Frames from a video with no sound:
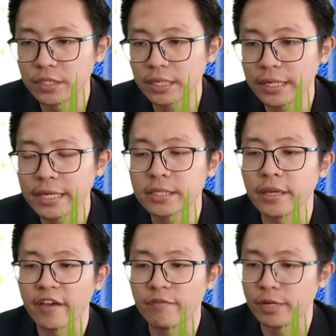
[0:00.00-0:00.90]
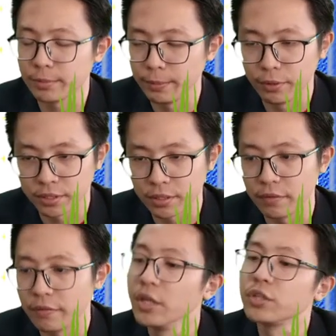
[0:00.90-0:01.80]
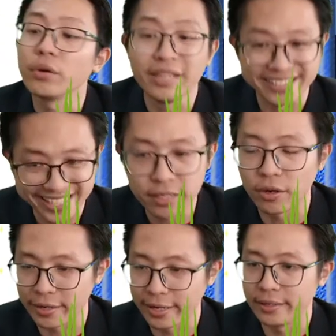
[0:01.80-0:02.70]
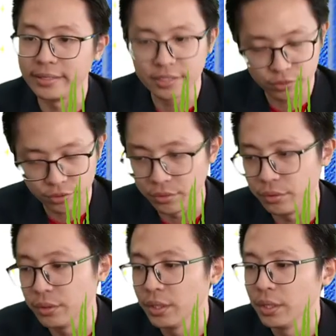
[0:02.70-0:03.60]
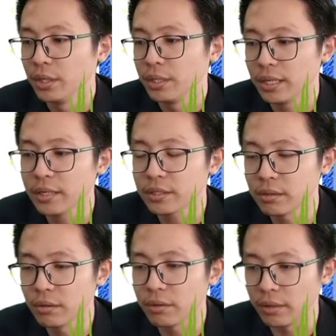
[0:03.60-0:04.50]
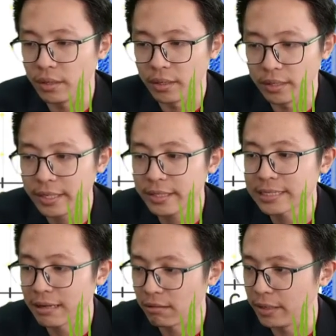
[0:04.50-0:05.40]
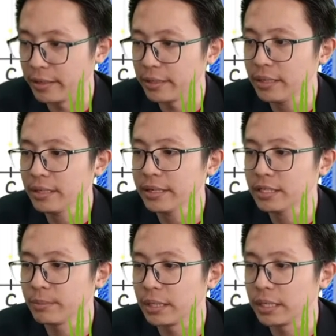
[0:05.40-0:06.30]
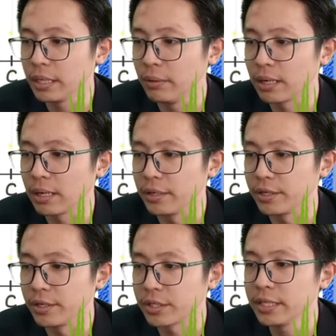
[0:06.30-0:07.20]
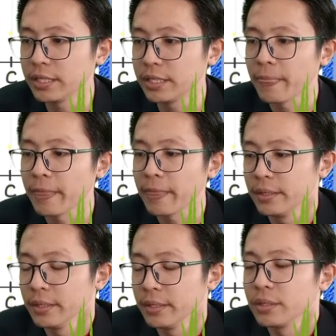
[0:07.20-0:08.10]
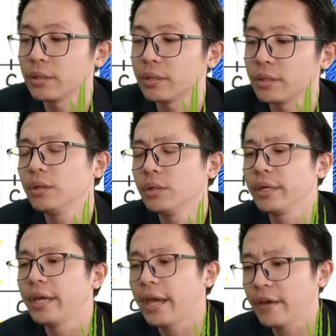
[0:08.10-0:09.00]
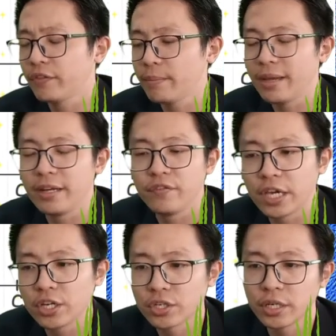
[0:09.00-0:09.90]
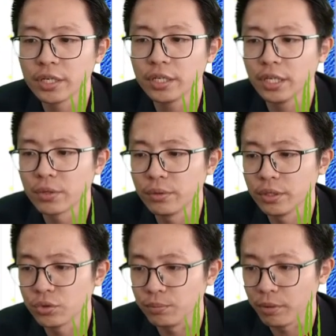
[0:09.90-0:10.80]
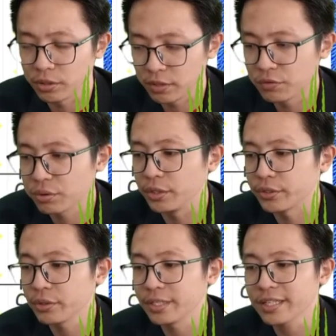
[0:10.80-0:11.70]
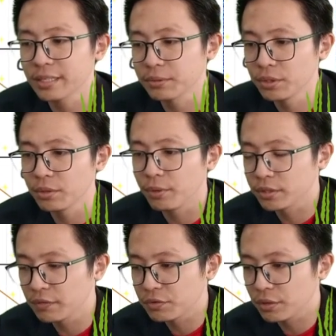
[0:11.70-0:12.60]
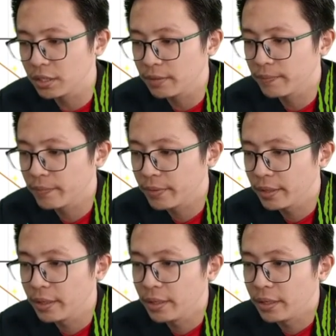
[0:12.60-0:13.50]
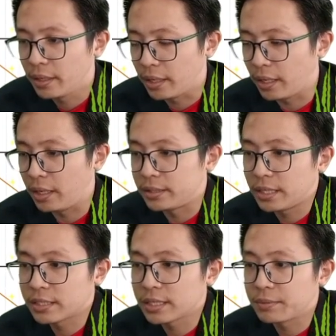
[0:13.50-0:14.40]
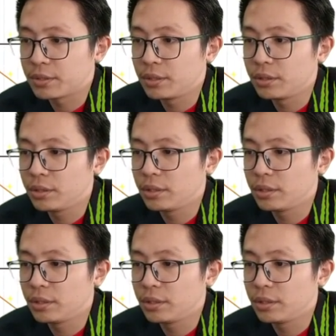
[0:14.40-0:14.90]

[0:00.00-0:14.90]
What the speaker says: lens, the f must be positive. So is it correct? Is it true? Let us look. Let us calculate. Let us begin our calculation. So we have the magnification equal to positive 3. So just substitute positive 3. Just substitute